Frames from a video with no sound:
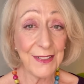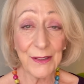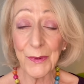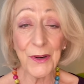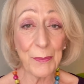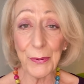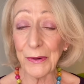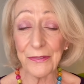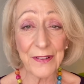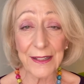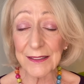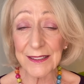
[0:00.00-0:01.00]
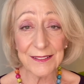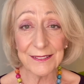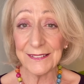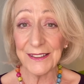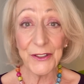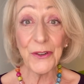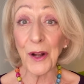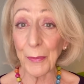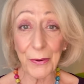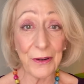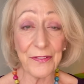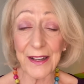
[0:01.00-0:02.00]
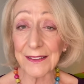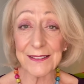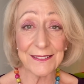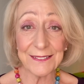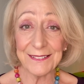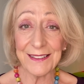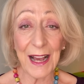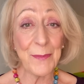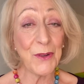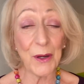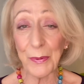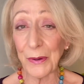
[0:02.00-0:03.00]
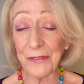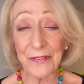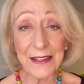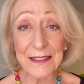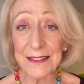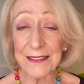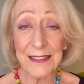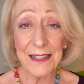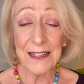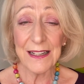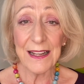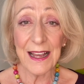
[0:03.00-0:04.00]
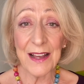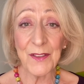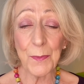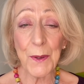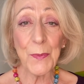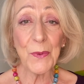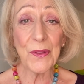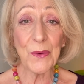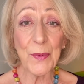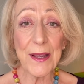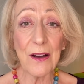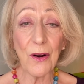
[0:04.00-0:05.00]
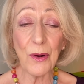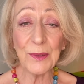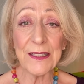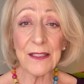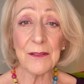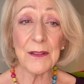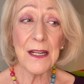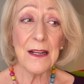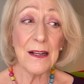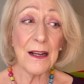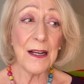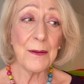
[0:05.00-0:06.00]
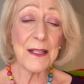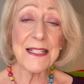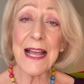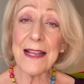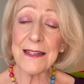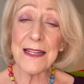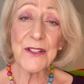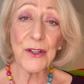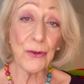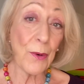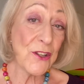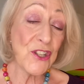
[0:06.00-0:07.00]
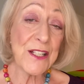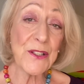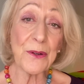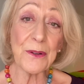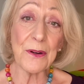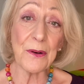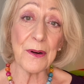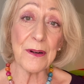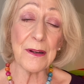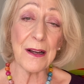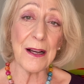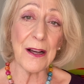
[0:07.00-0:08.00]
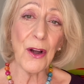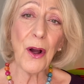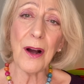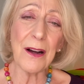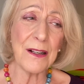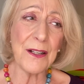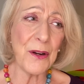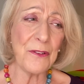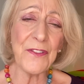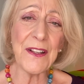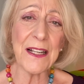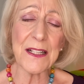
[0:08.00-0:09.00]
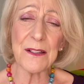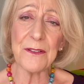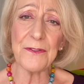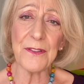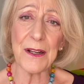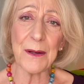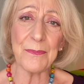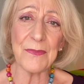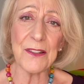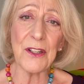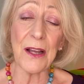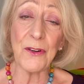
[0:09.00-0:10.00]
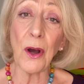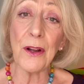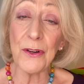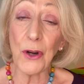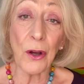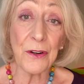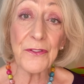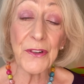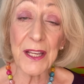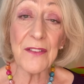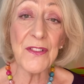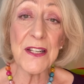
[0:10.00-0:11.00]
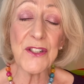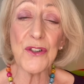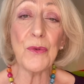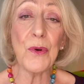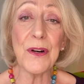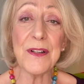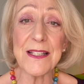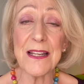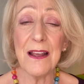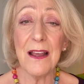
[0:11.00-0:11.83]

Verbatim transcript: We're not perfect. You're not perfect. I'm not perfect. And the people that we are holding uh, sadness or grudges or, or uh, uh you know, feelings of um, non-forgiveness non towards,